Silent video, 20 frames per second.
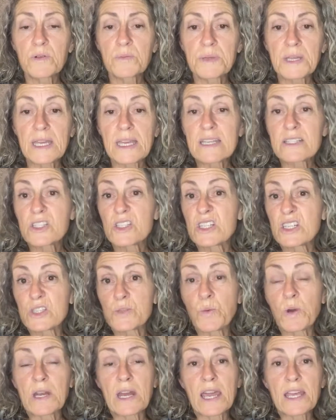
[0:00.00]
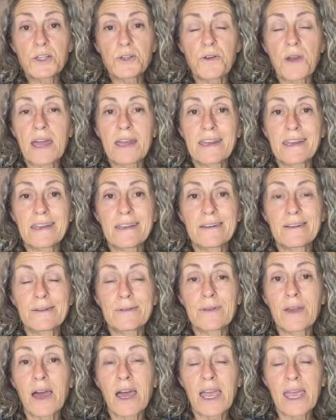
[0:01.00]
It's just when I tried it,
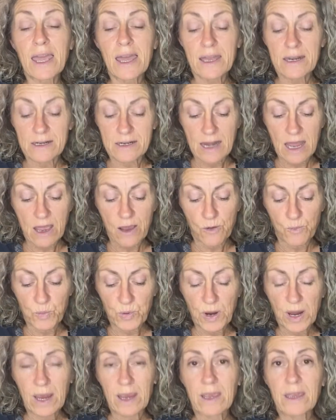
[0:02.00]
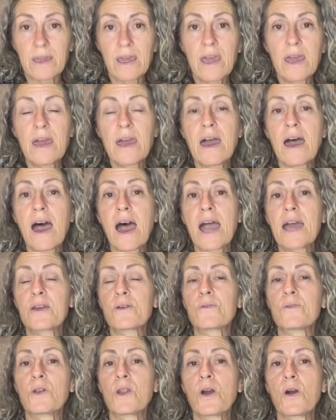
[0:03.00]
I had an outbreak. I
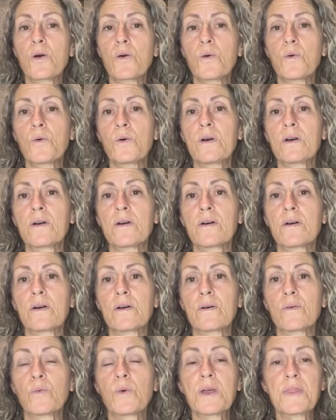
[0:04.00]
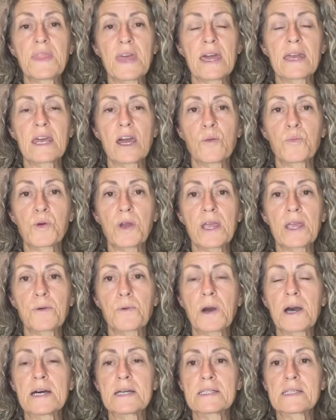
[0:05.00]
don't know what that outbreak
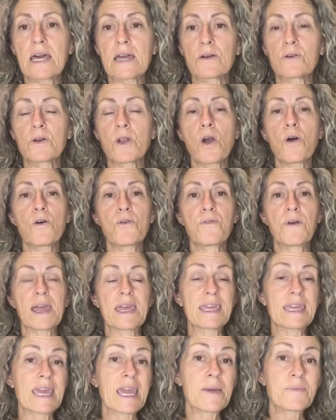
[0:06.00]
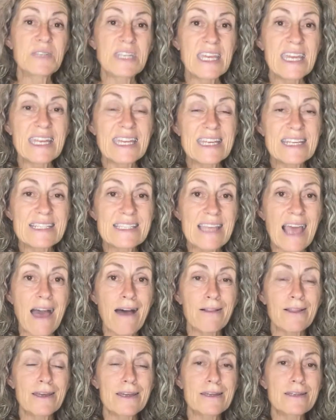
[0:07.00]
was. I don't know if I kept eating
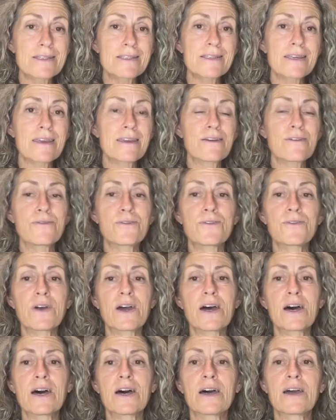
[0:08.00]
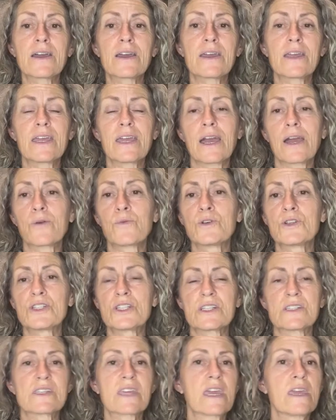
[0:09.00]
salads, if I would
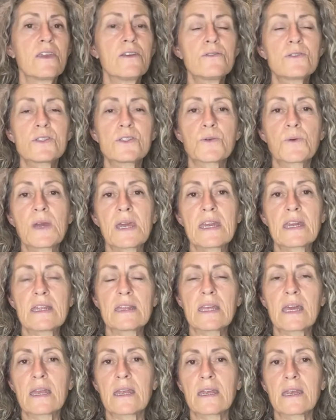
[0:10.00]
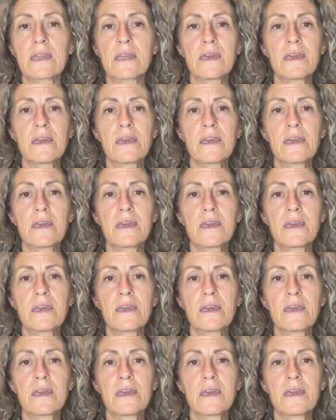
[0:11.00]
just get used to it and then